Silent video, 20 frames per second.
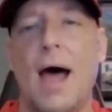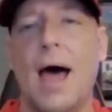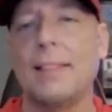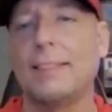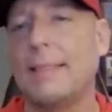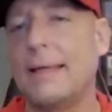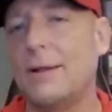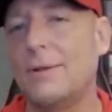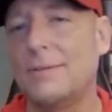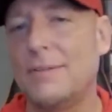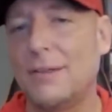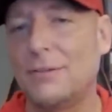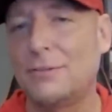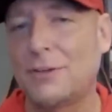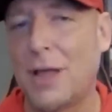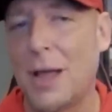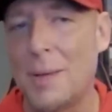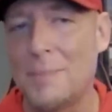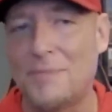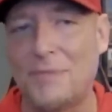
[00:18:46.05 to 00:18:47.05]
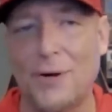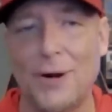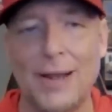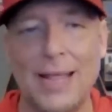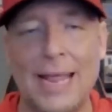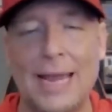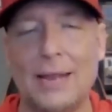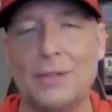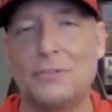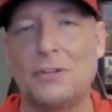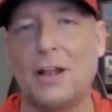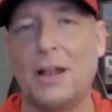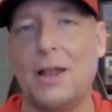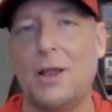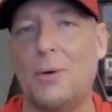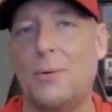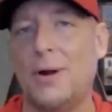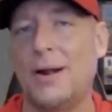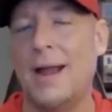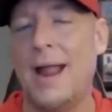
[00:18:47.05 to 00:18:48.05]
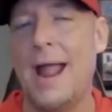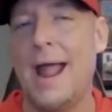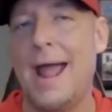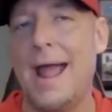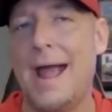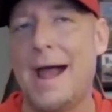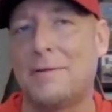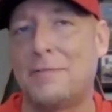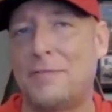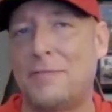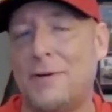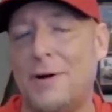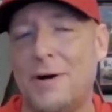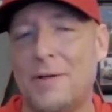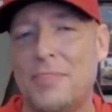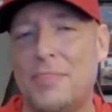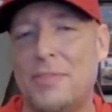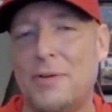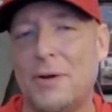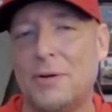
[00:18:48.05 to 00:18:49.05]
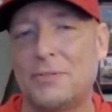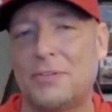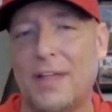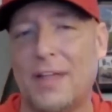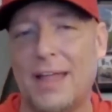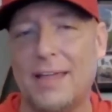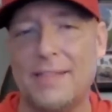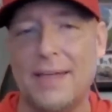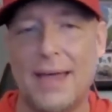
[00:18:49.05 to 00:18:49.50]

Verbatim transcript: a little discomfort in his lower half on Thursday.